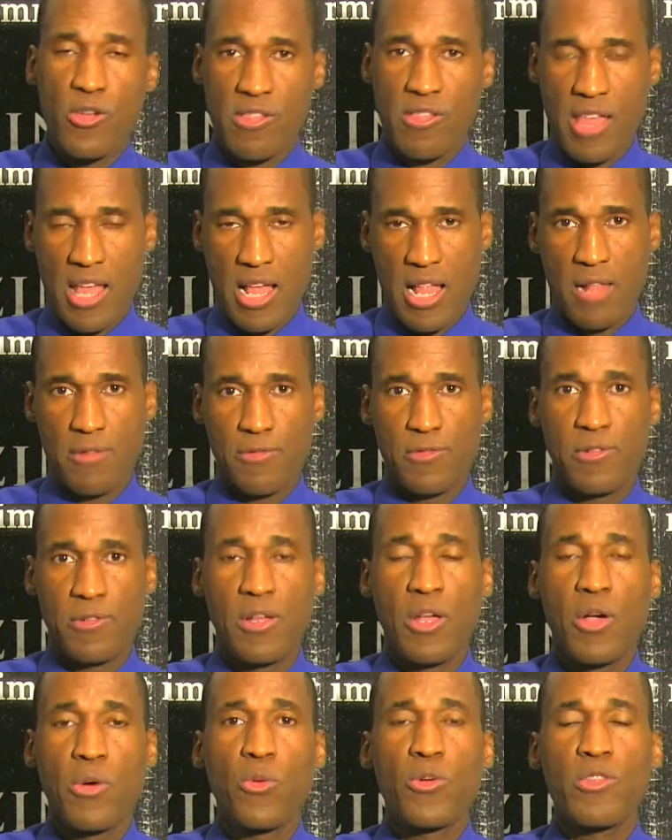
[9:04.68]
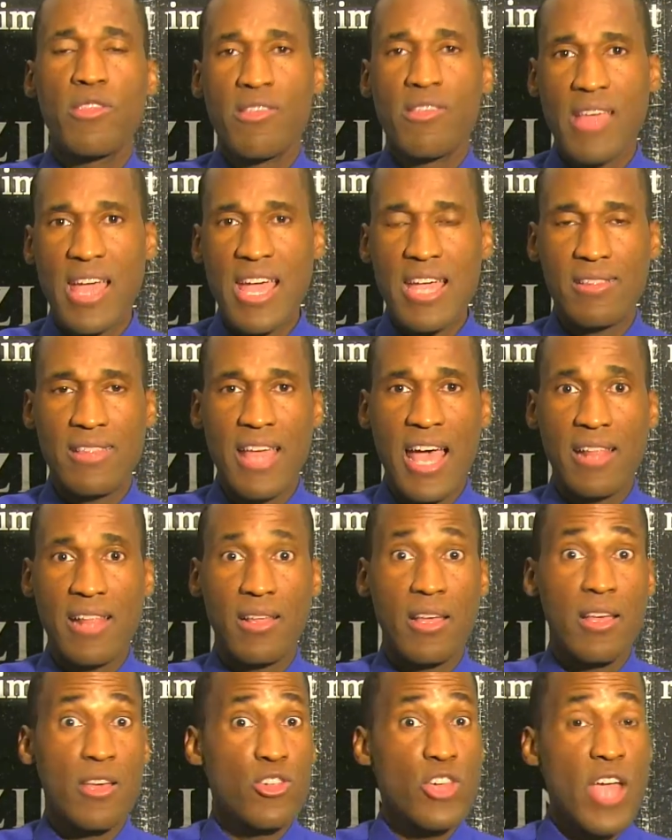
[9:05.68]
herself would say
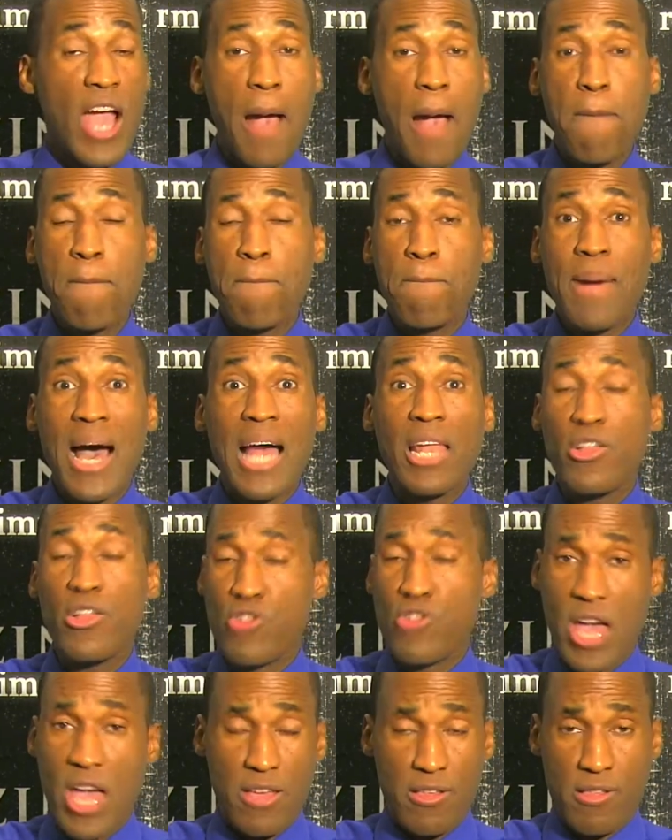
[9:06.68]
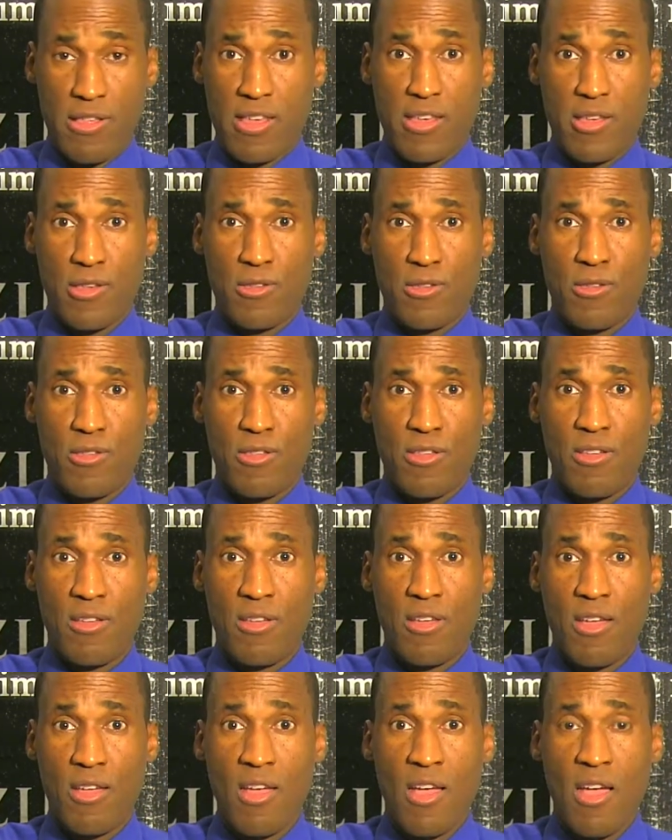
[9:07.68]
that she apologizes
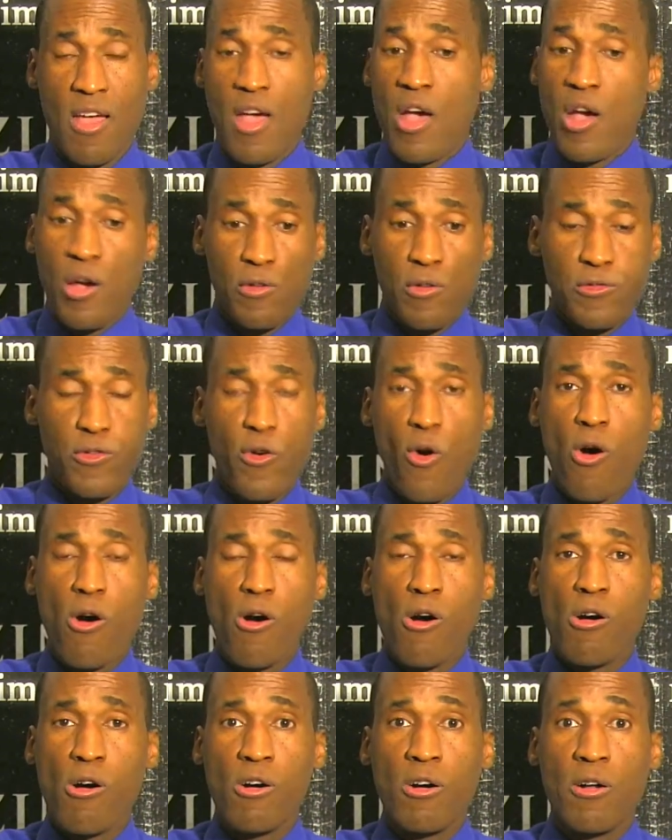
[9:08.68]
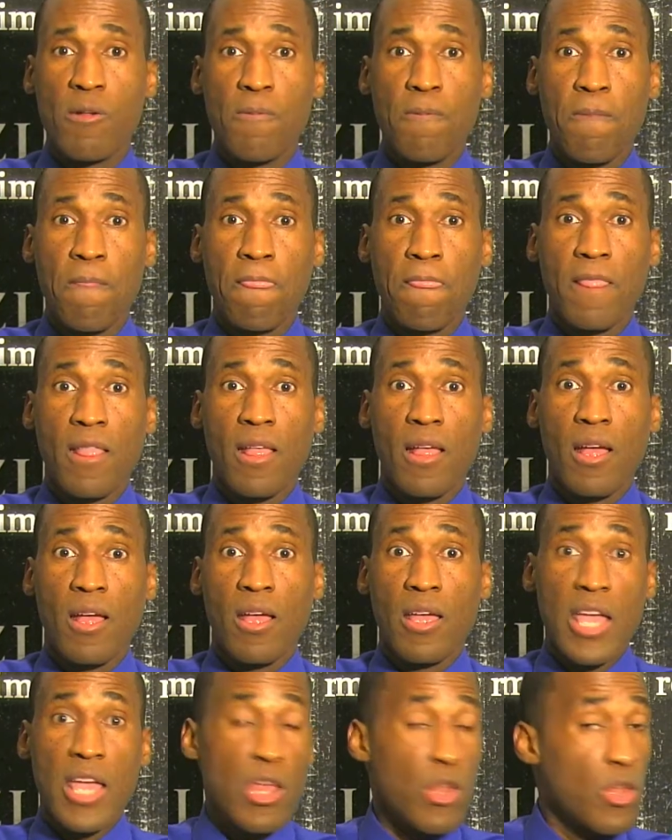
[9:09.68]
for
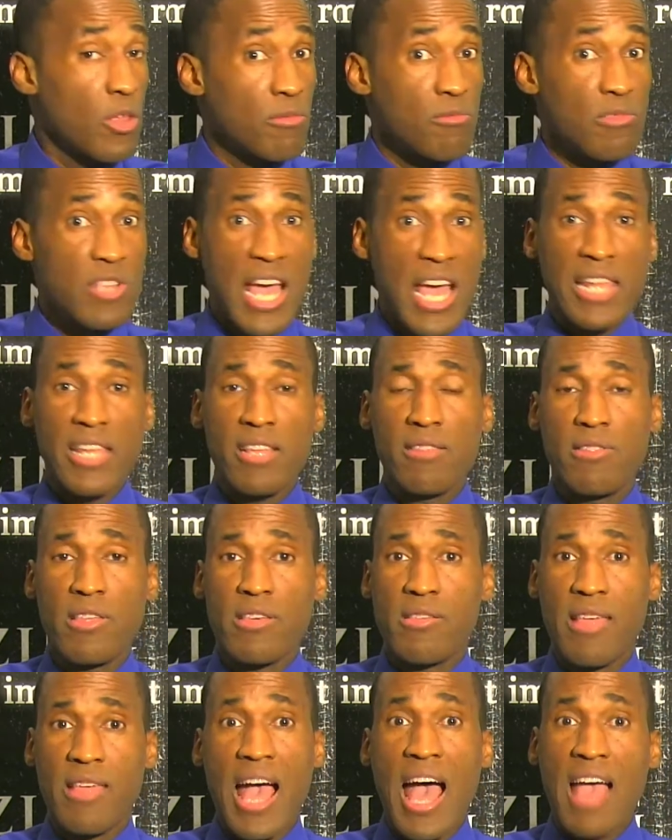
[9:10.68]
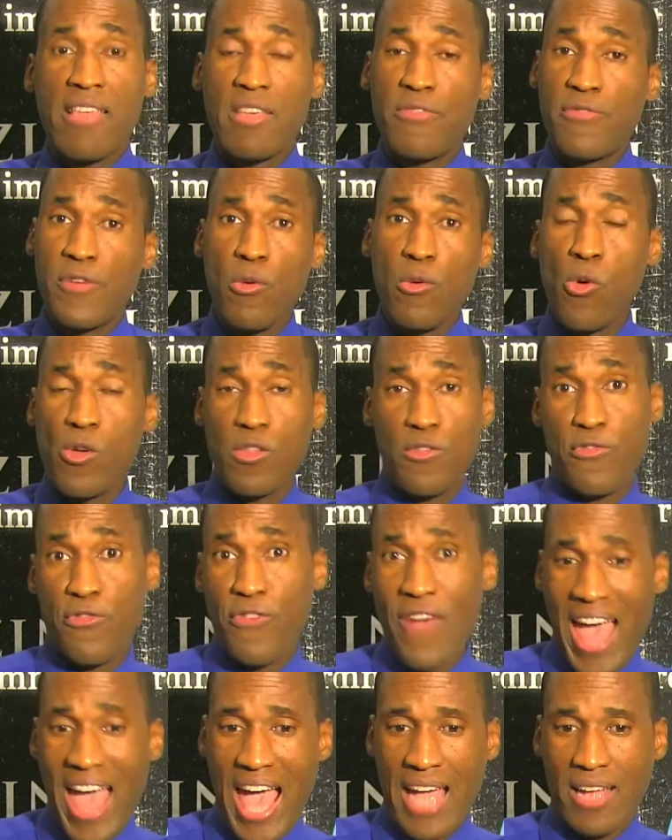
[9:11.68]
telling this as if it was
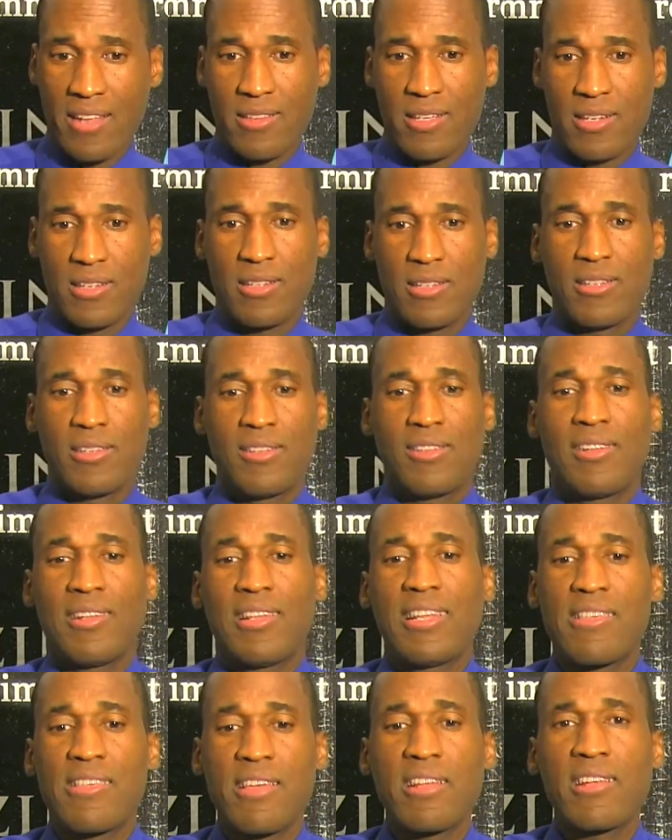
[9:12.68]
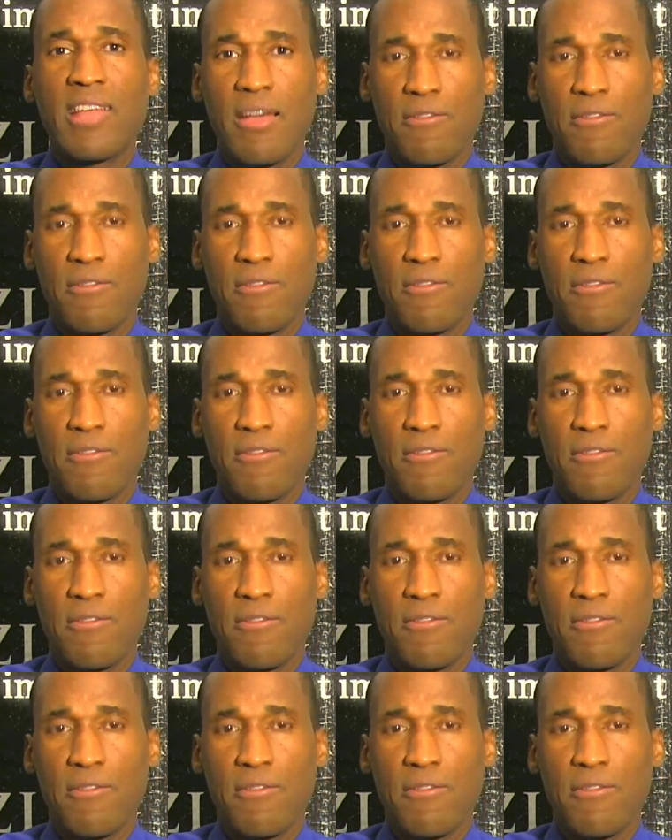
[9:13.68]
fact. Listen